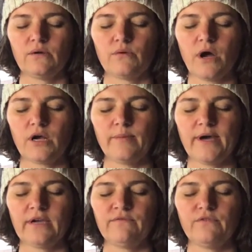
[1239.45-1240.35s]
Rock
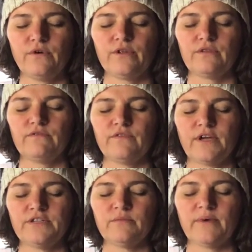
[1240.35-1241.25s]
back and forth and
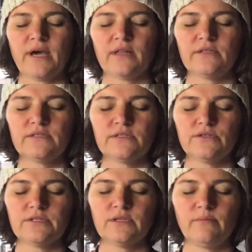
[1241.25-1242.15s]
find your balance, your sit